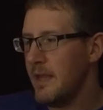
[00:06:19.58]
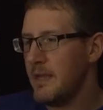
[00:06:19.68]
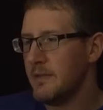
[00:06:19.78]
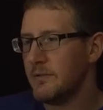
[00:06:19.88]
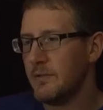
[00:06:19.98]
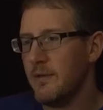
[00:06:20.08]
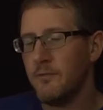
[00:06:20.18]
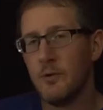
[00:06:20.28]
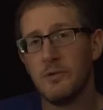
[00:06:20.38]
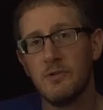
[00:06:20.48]
is
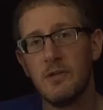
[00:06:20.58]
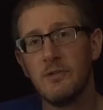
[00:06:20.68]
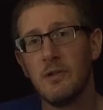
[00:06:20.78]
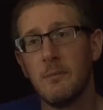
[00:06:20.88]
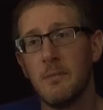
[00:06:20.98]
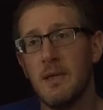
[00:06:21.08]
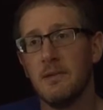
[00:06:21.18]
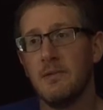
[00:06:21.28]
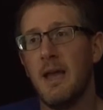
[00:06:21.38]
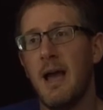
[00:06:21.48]
if your system
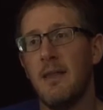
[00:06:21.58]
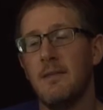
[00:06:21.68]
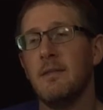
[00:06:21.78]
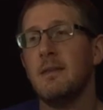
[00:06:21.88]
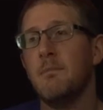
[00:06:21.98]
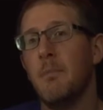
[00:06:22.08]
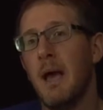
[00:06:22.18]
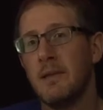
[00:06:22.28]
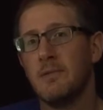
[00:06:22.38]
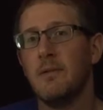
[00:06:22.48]
is not the
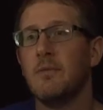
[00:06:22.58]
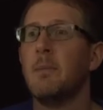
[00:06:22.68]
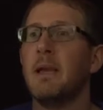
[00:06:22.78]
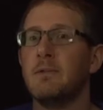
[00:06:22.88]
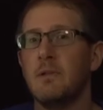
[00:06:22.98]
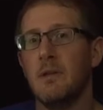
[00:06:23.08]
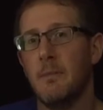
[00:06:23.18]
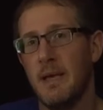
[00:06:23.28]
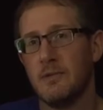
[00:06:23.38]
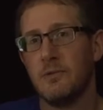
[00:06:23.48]
best of the best of
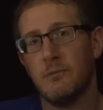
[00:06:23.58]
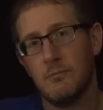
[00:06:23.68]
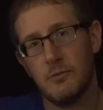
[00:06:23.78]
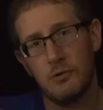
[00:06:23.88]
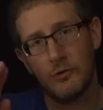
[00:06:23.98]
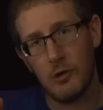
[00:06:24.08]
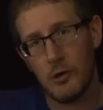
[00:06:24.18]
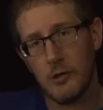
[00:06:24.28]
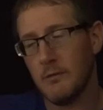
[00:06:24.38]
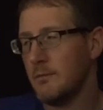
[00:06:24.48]
the best,
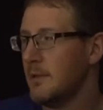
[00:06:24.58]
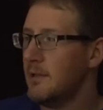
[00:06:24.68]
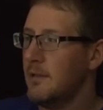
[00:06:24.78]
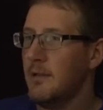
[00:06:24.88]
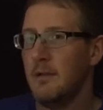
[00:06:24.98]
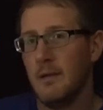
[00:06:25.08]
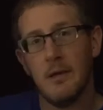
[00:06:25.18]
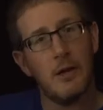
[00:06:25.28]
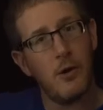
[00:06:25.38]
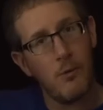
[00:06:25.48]
sir,
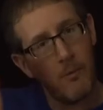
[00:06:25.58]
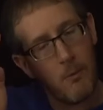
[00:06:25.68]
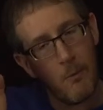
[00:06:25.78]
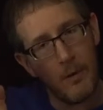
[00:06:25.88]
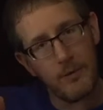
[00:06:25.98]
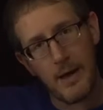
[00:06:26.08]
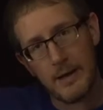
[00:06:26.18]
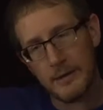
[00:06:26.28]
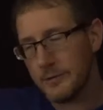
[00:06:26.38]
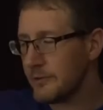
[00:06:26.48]
you know, with
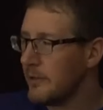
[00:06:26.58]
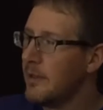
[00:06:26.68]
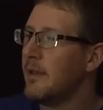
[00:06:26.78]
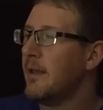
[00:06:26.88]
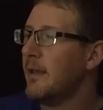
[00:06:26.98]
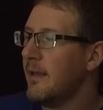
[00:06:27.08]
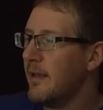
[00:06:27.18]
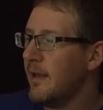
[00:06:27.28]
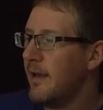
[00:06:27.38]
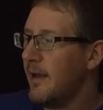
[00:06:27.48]
honors,
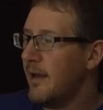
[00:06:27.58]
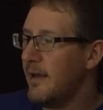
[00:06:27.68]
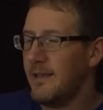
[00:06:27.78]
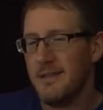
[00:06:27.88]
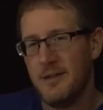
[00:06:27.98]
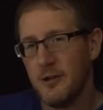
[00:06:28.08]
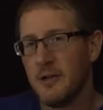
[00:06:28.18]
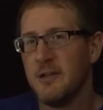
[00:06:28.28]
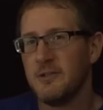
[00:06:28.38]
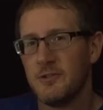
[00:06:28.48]

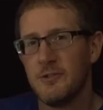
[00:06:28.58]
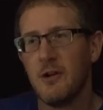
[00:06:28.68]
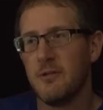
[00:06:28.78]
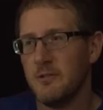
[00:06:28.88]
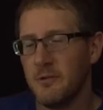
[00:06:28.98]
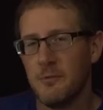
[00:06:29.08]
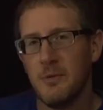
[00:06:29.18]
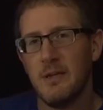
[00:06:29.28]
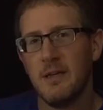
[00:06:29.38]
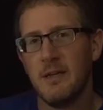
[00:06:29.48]
you're going to struggle. You're
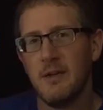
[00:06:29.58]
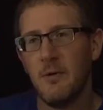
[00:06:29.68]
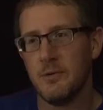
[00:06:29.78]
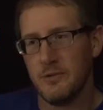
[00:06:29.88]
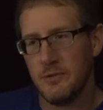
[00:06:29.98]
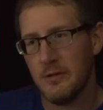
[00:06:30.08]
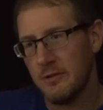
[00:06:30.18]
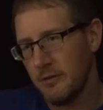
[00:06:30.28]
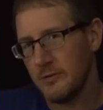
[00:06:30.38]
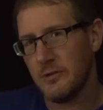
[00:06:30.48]
really going to notice.
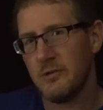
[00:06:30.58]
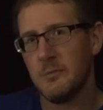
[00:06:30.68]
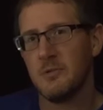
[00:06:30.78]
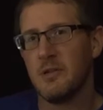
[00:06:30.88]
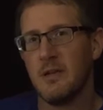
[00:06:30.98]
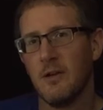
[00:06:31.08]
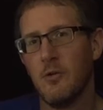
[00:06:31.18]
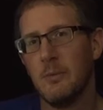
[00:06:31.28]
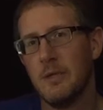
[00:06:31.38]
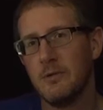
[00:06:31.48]
Your system's going to
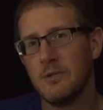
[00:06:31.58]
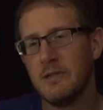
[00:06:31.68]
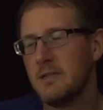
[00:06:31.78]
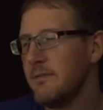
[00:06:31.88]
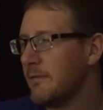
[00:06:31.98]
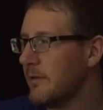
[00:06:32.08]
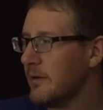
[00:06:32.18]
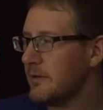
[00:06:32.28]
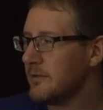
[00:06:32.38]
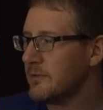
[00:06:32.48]
go below 60
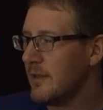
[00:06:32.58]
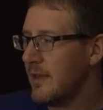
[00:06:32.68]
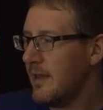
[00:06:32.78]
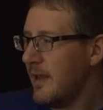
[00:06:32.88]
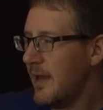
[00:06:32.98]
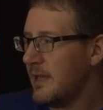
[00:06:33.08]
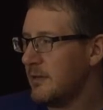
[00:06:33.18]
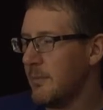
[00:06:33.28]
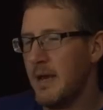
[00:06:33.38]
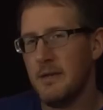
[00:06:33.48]
hertz,
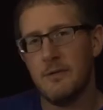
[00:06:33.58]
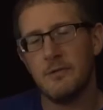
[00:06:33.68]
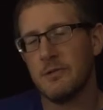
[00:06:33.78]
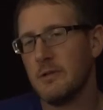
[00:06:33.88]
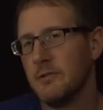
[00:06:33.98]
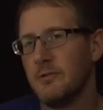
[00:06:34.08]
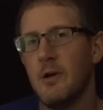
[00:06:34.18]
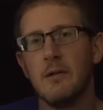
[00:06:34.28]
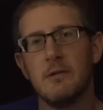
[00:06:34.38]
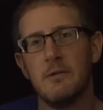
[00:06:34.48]
and your monitor's going to
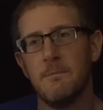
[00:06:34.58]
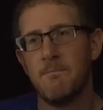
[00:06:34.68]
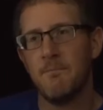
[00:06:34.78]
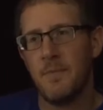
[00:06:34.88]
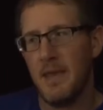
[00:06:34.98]
struggle,